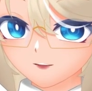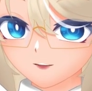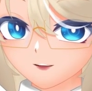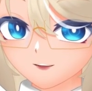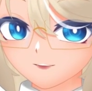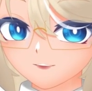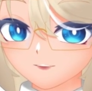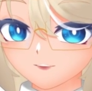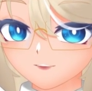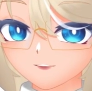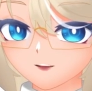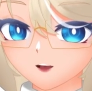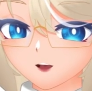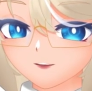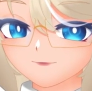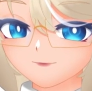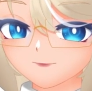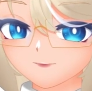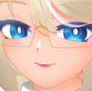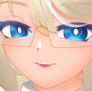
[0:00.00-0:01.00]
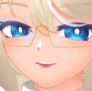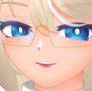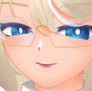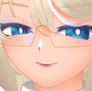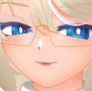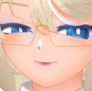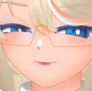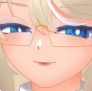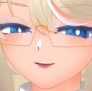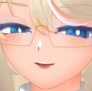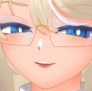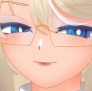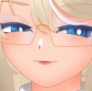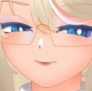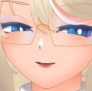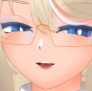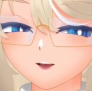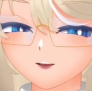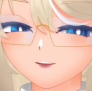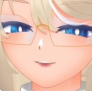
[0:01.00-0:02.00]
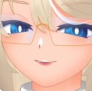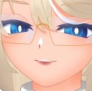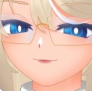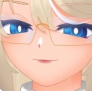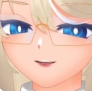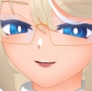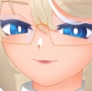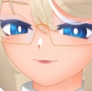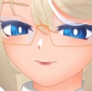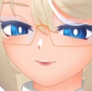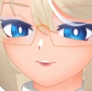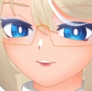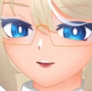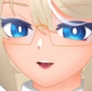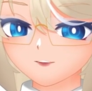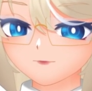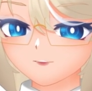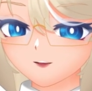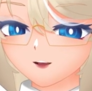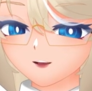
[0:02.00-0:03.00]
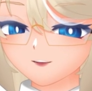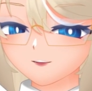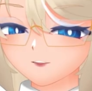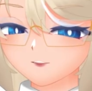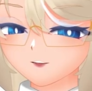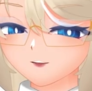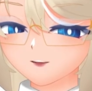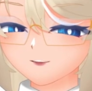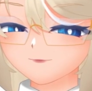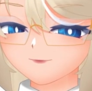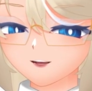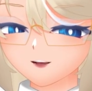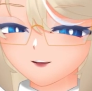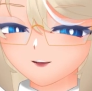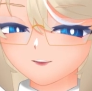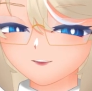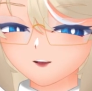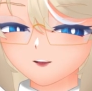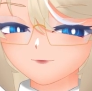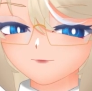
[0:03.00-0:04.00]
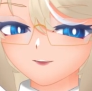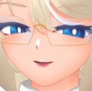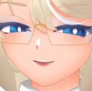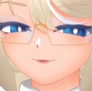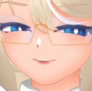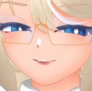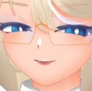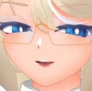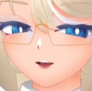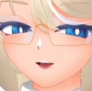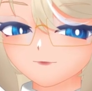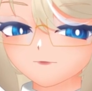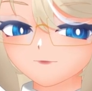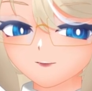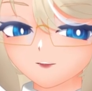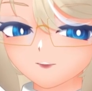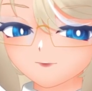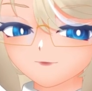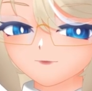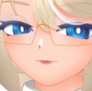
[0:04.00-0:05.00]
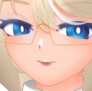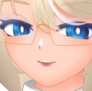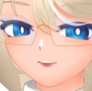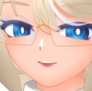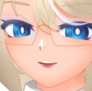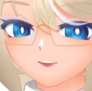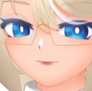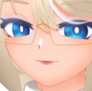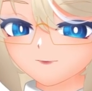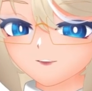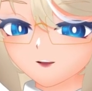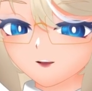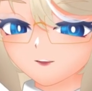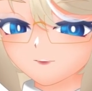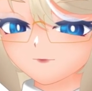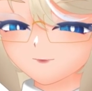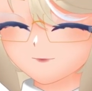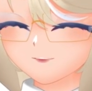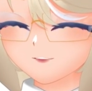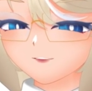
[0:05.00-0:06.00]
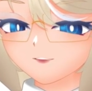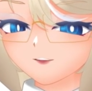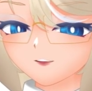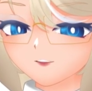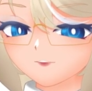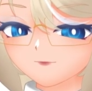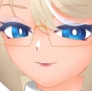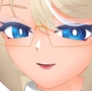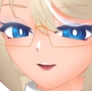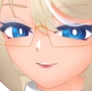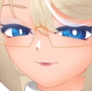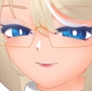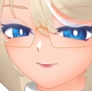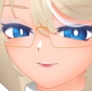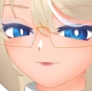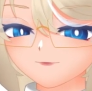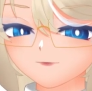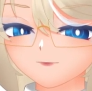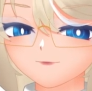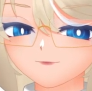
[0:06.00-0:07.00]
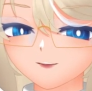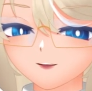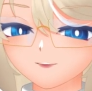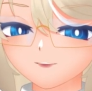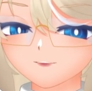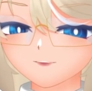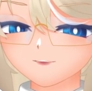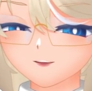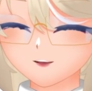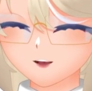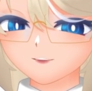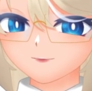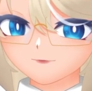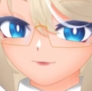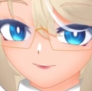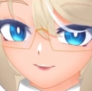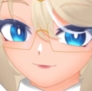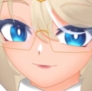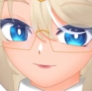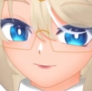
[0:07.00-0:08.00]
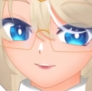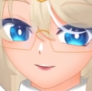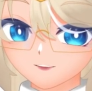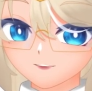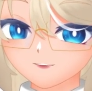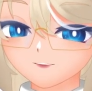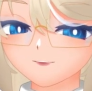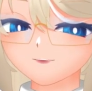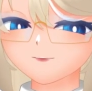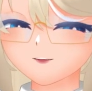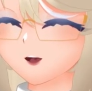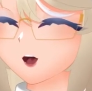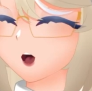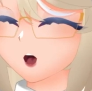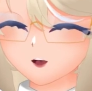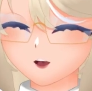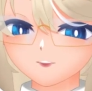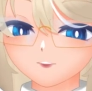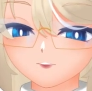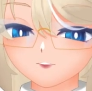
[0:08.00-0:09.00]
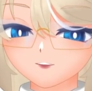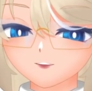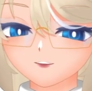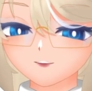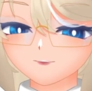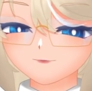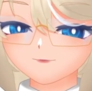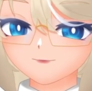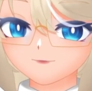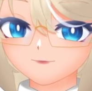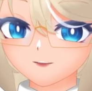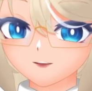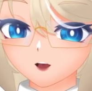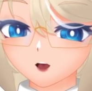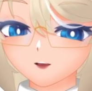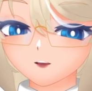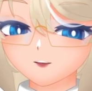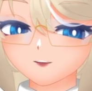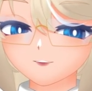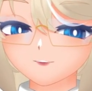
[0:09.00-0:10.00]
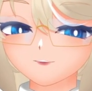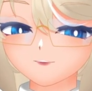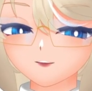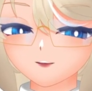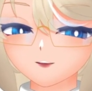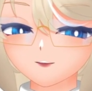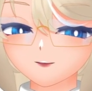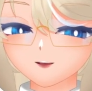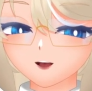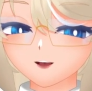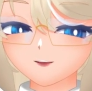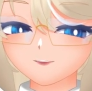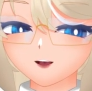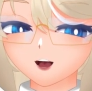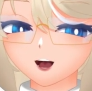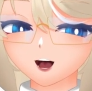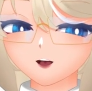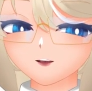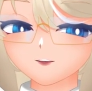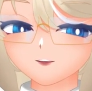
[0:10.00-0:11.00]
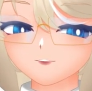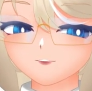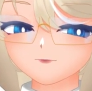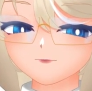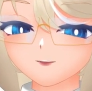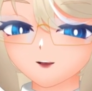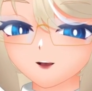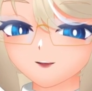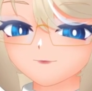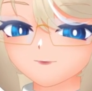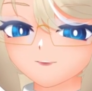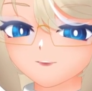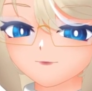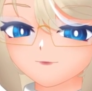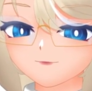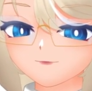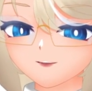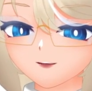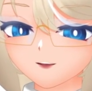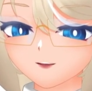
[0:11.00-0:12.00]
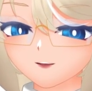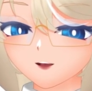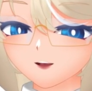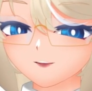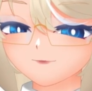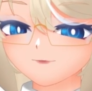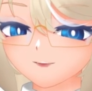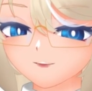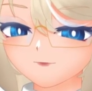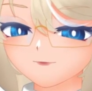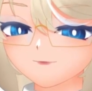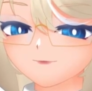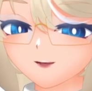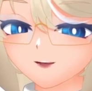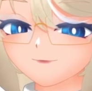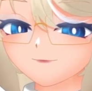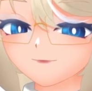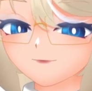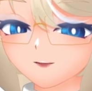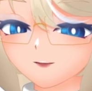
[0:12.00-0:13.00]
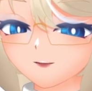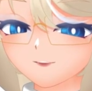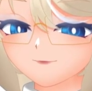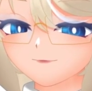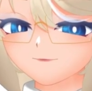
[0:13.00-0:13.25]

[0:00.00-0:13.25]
Took the opportunity to take the August-September slot where I had already made a down payment on March 14th, with continued payments for the base $1,750 and add-ons where everything was paid off by November.